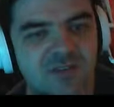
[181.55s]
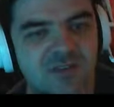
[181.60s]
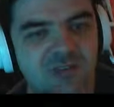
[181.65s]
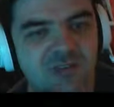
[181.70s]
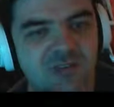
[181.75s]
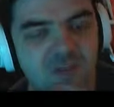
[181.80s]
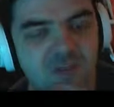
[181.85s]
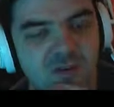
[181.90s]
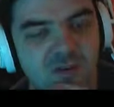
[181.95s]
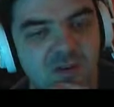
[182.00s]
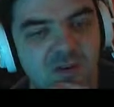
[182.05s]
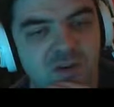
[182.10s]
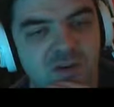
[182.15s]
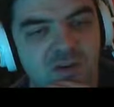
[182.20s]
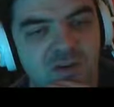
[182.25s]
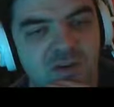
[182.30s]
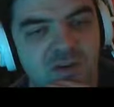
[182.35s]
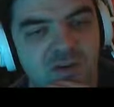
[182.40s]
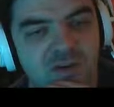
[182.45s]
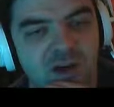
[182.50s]

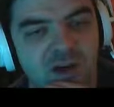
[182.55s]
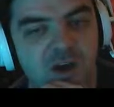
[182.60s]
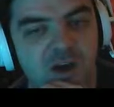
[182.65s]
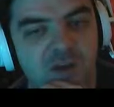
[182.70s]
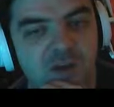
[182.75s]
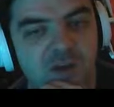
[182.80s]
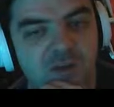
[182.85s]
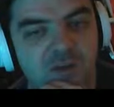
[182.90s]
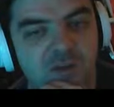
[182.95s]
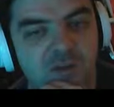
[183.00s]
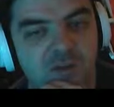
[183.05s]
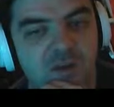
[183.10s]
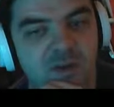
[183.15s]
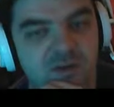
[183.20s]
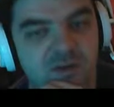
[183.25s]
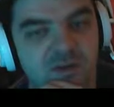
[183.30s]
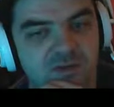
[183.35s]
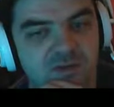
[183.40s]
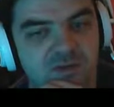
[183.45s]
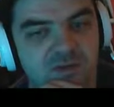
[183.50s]
250 out of a possible
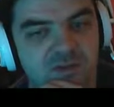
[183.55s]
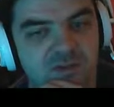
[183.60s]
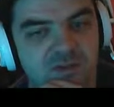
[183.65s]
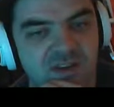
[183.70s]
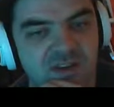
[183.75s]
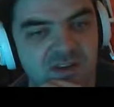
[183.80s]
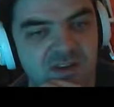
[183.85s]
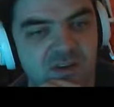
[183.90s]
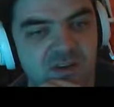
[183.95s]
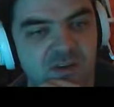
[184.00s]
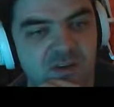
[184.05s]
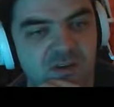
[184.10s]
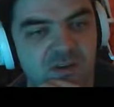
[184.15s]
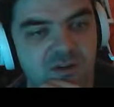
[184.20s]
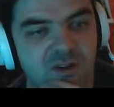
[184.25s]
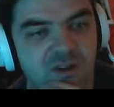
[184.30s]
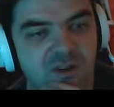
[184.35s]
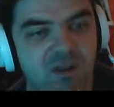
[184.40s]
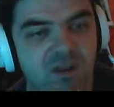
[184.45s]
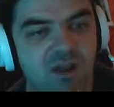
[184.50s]
1600,
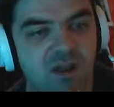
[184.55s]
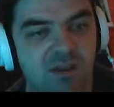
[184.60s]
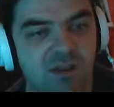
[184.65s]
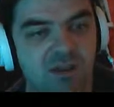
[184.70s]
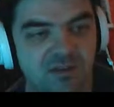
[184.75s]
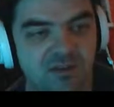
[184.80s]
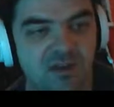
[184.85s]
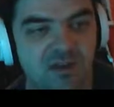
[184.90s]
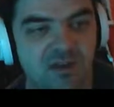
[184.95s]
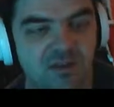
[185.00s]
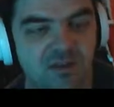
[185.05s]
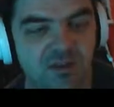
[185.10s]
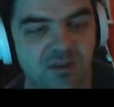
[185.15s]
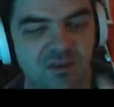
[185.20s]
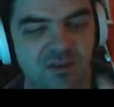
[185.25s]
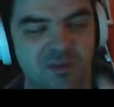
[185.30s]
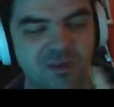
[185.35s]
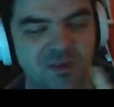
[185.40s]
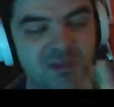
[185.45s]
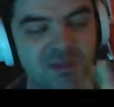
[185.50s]
this is our sample
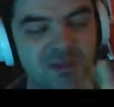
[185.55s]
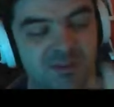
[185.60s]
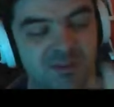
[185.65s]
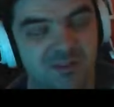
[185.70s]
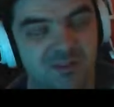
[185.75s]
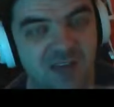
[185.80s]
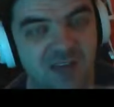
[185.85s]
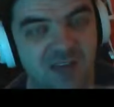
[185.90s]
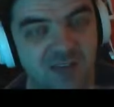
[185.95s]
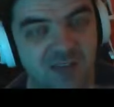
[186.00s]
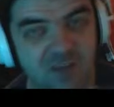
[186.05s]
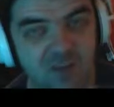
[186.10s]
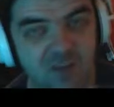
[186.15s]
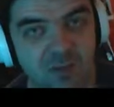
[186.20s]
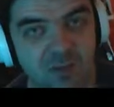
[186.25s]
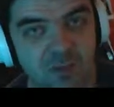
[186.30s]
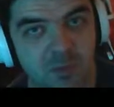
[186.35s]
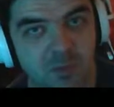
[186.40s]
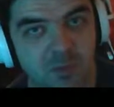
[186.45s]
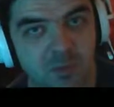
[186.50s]
size. So this is kind of what our
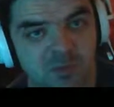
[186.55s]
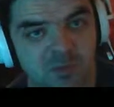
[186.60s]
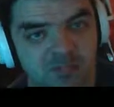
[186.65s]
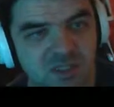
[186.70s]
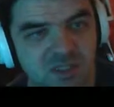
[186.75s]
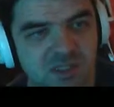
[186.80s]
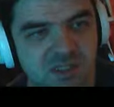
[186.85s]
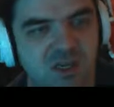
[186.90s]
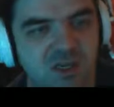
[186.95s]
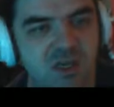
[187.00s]
proportion is.